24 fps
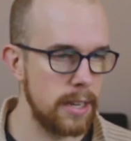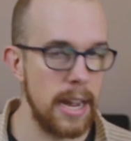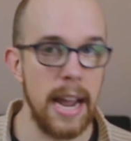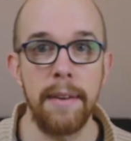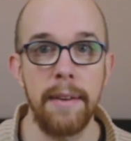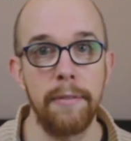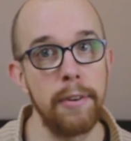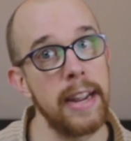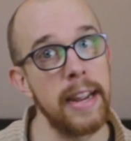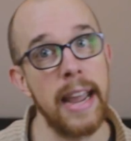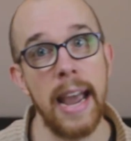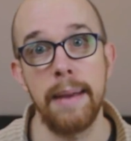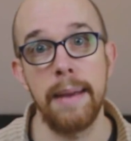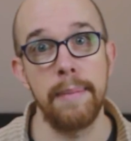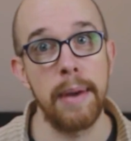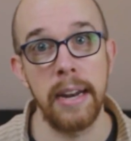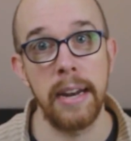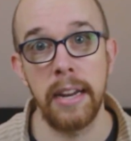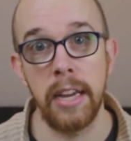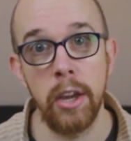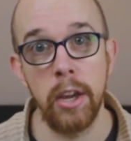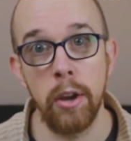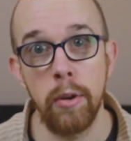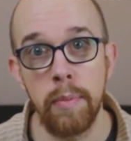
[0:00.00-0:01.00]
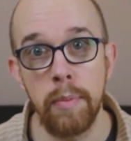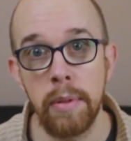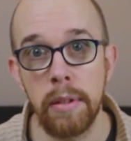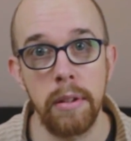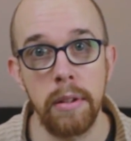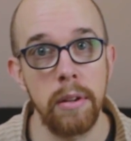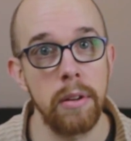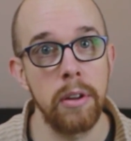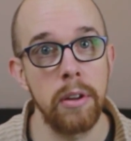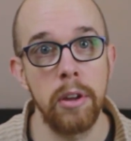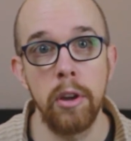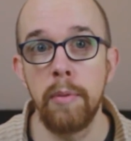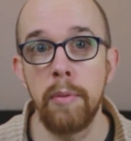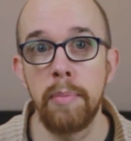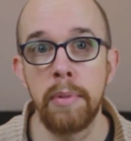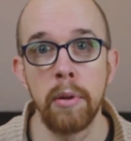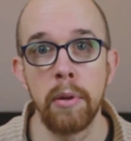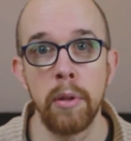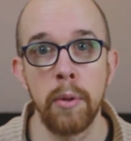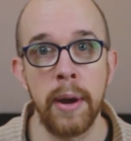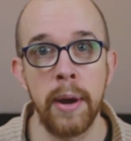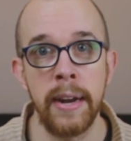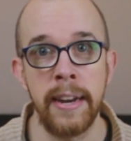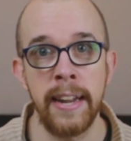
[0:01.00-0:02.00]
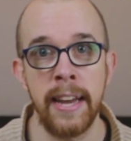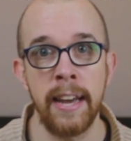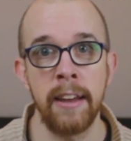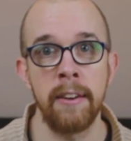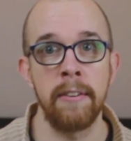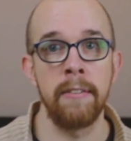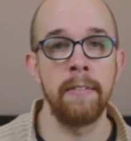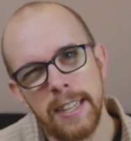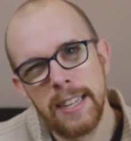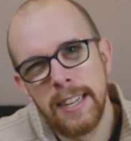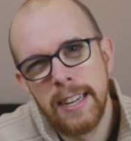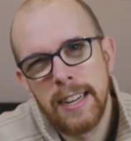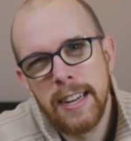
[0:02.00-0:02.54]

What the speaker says: Every game had cubes all the way down.